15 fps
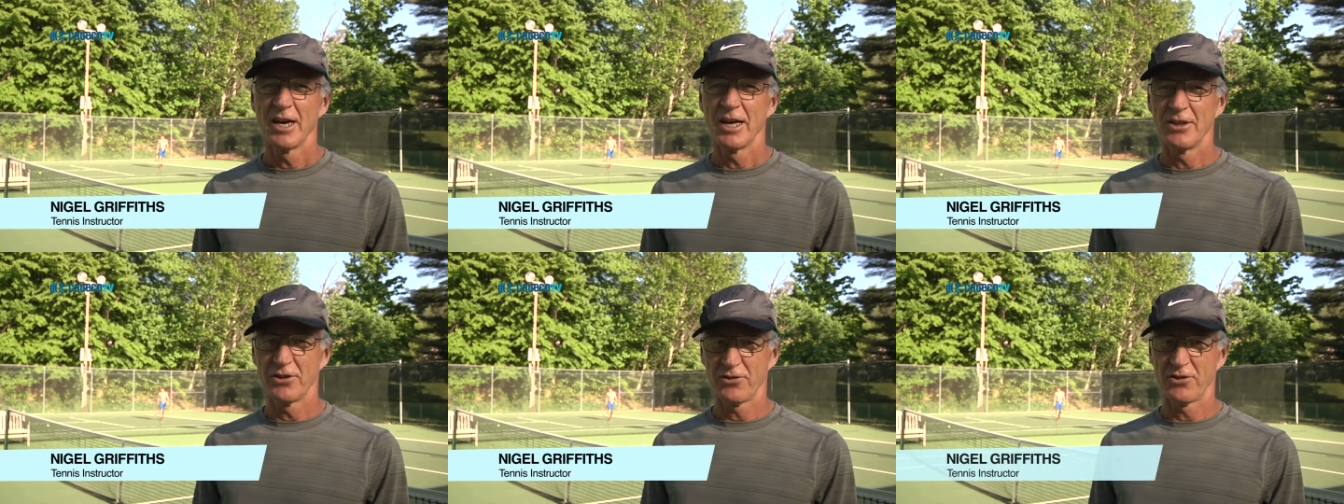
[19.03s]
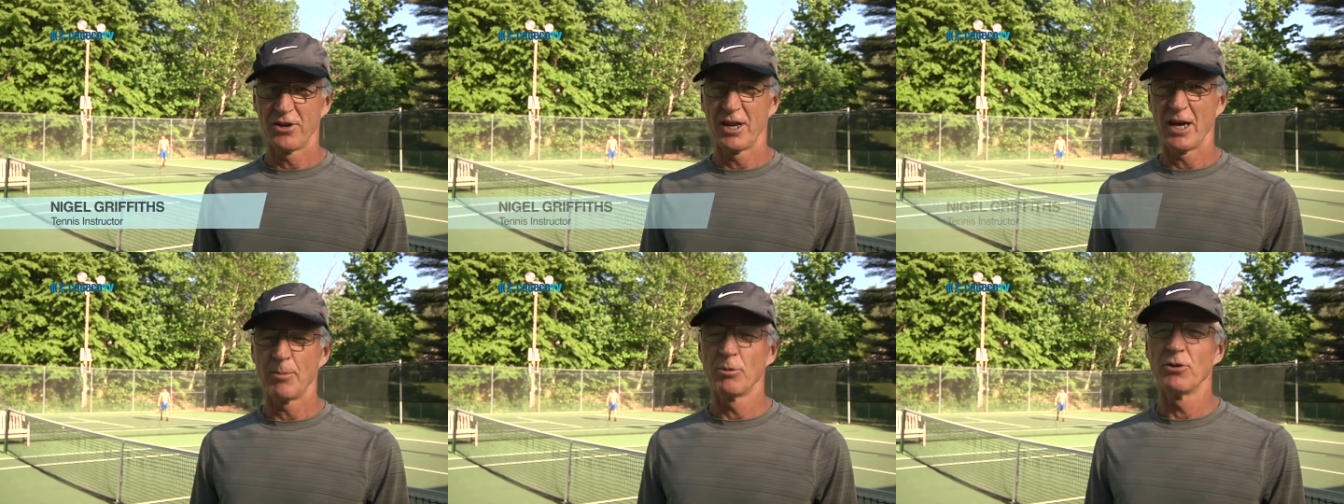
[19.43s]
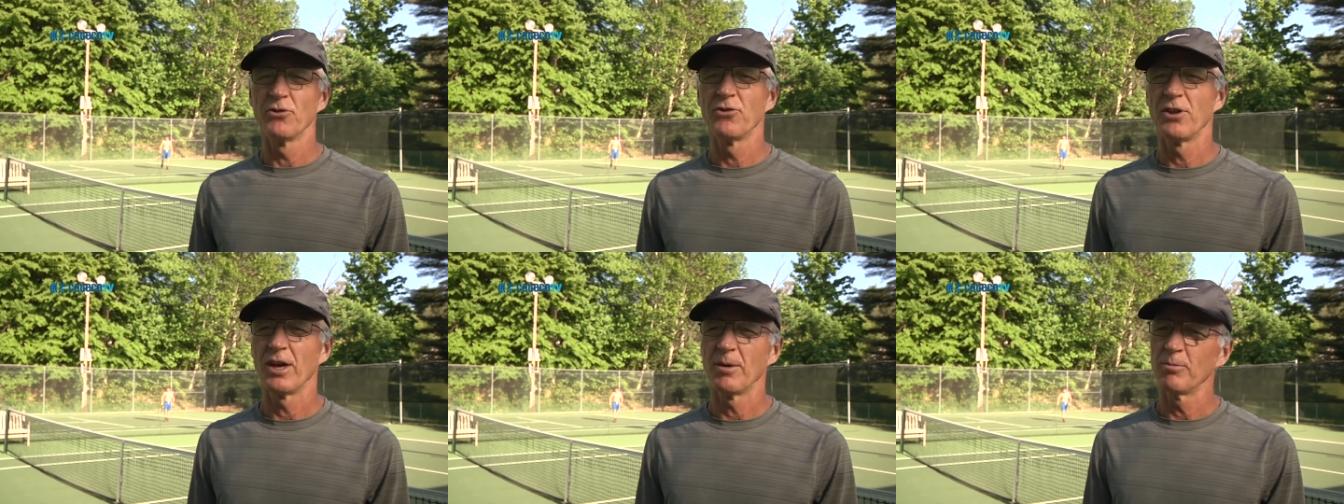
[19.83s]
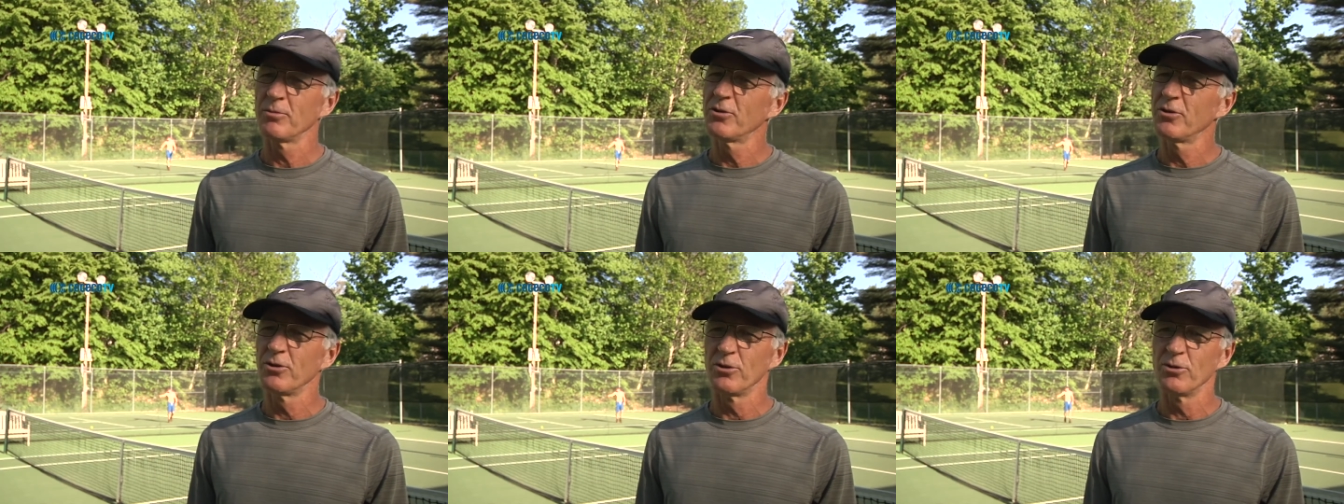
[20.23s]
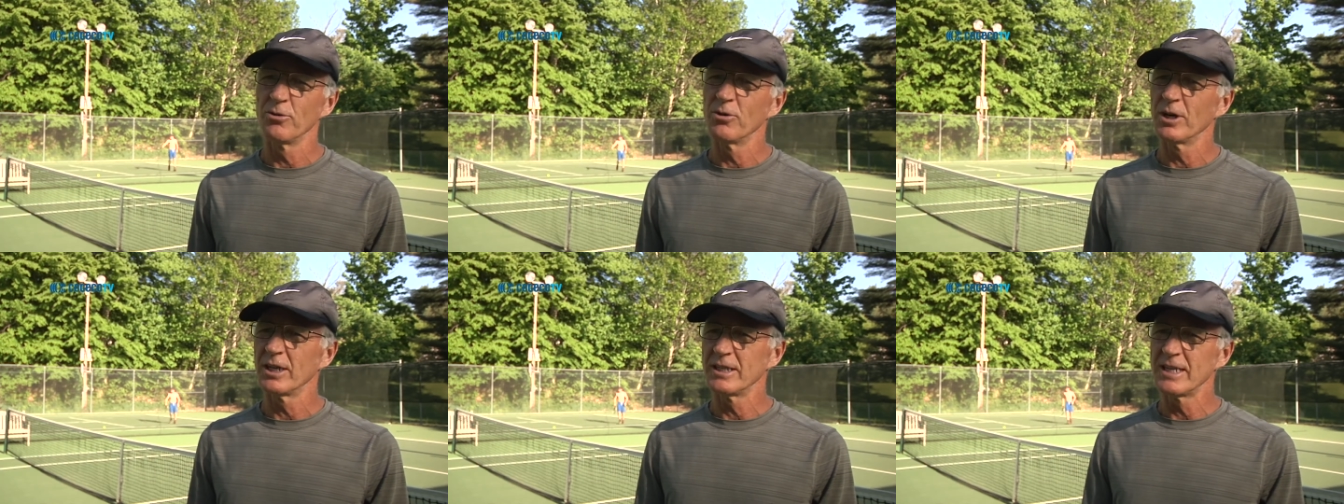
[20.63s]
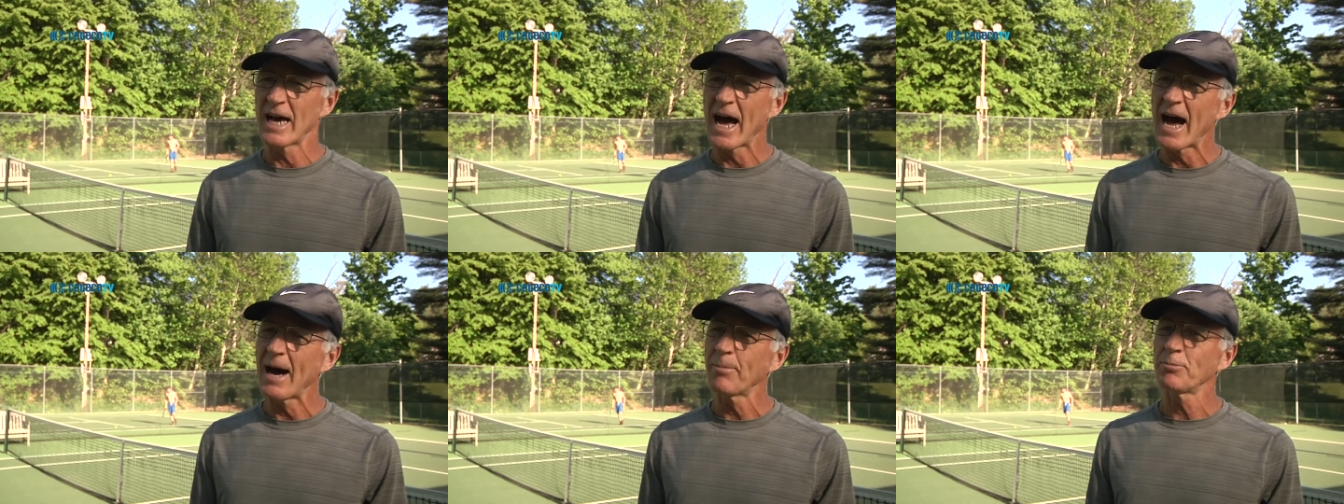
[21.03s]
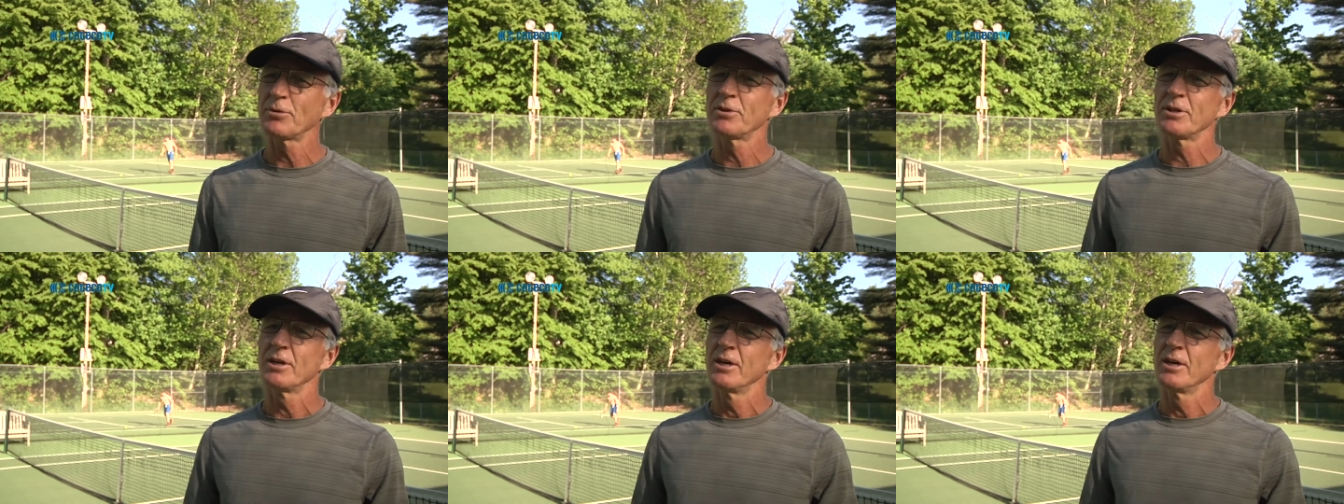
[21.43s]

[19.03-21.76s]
And this enables them to adapt